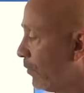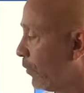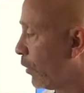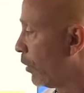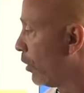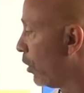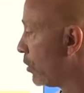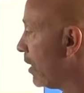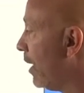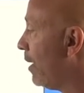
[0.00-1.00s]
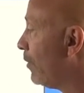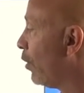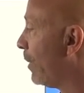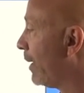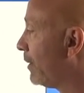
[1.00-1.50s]
for your notes.
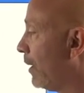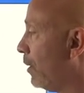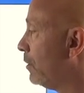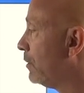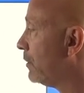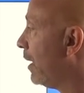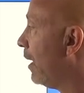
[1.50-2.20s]
No big deal.